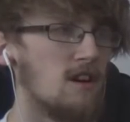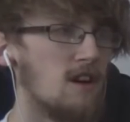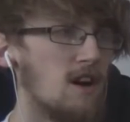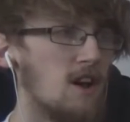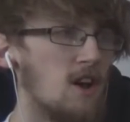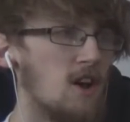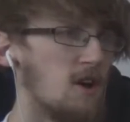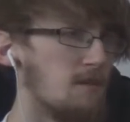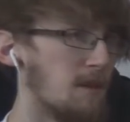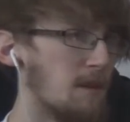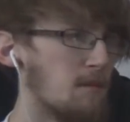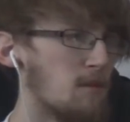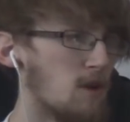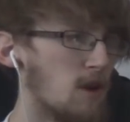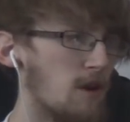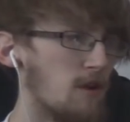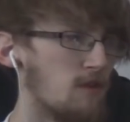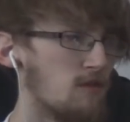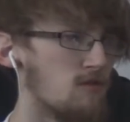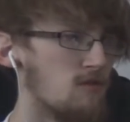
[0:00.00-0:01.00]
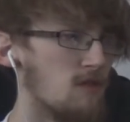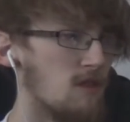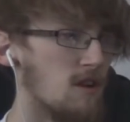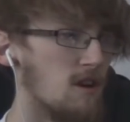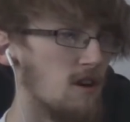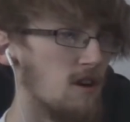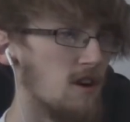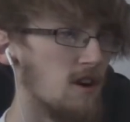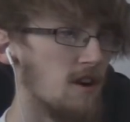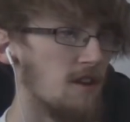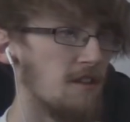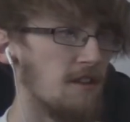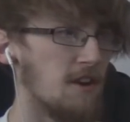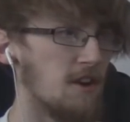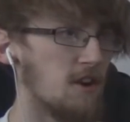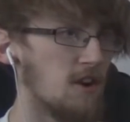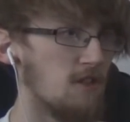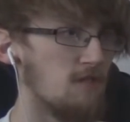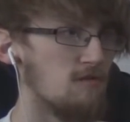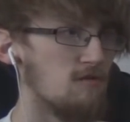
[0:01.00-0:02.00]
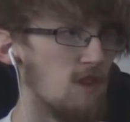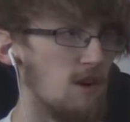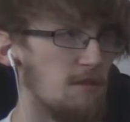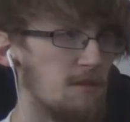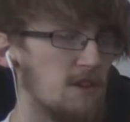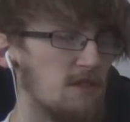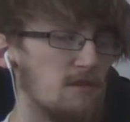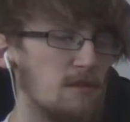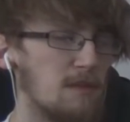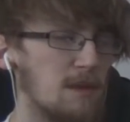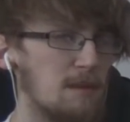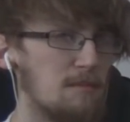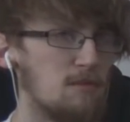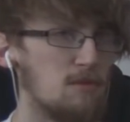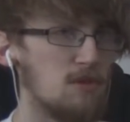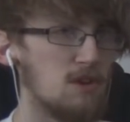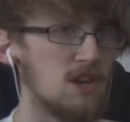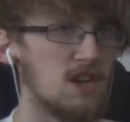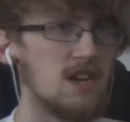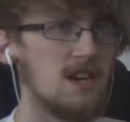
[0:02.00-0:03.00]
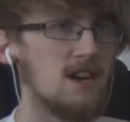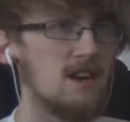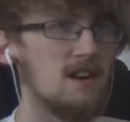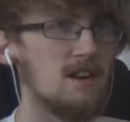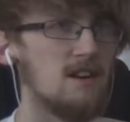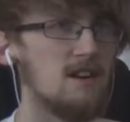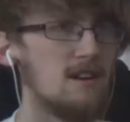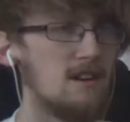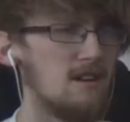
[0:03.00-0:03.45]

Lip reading: a lot of people go through a lot and they don't go robbing other people's shit.